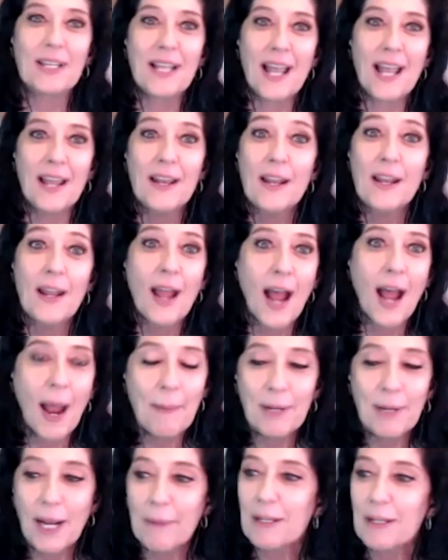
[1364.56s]
that,
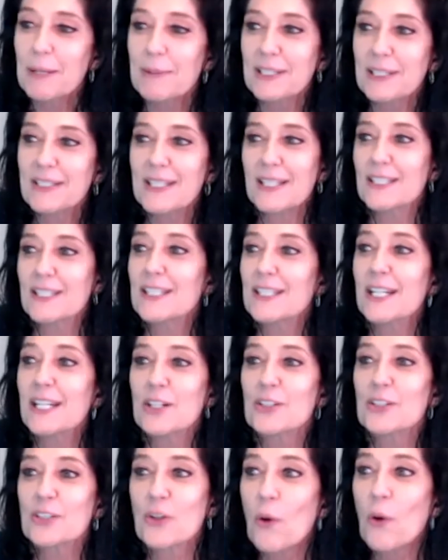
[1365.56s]
I'm going to be 60
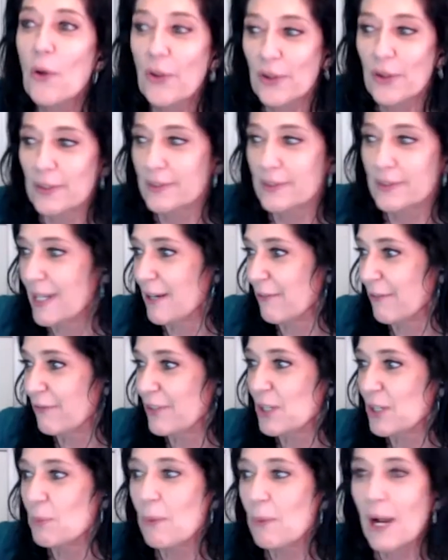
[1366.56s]
years old in a
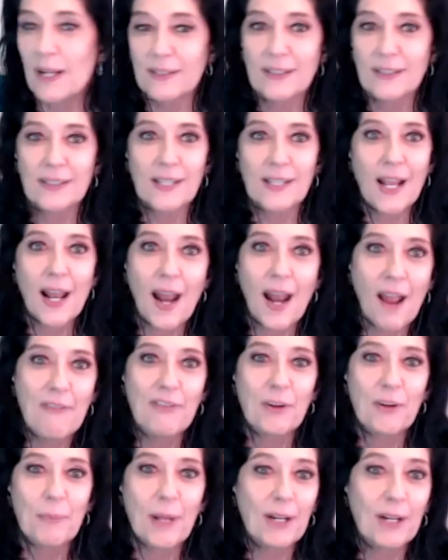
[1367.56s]
few months, and I
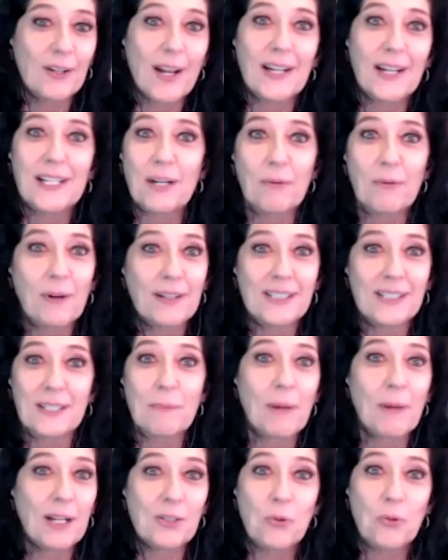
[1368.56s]
feel better than I did when I was
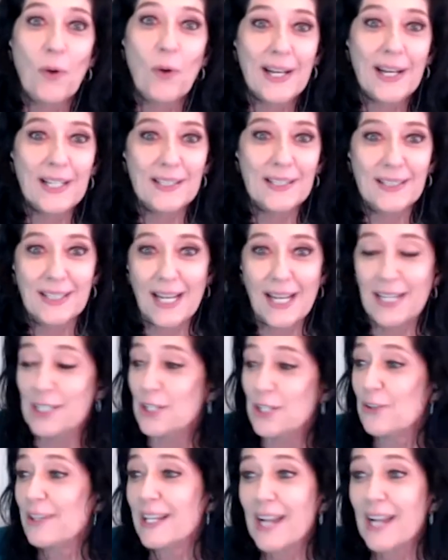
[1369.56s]
in my 20s. And
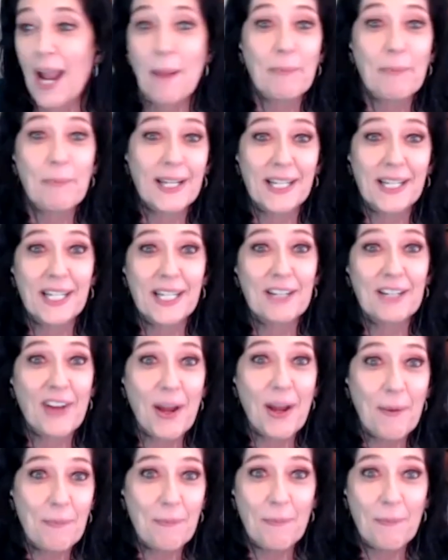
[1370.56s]
do you think I'm going to give
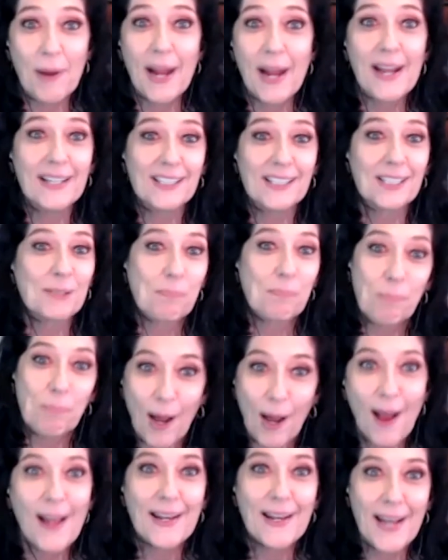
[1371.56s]
up my
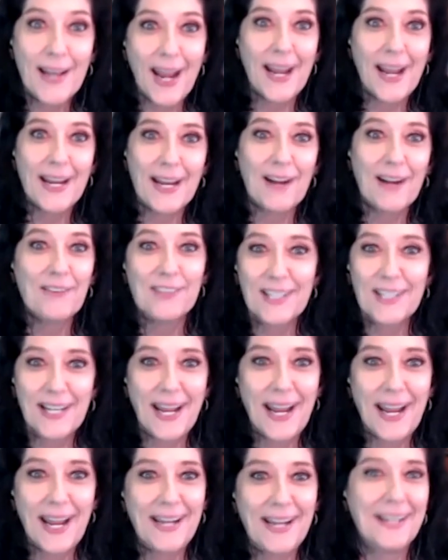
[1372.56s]
spa day every
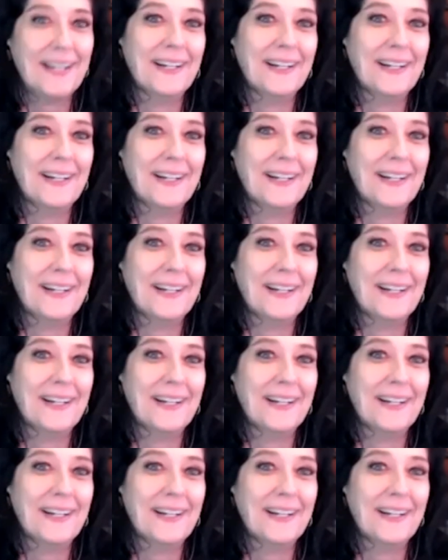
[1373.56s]
day?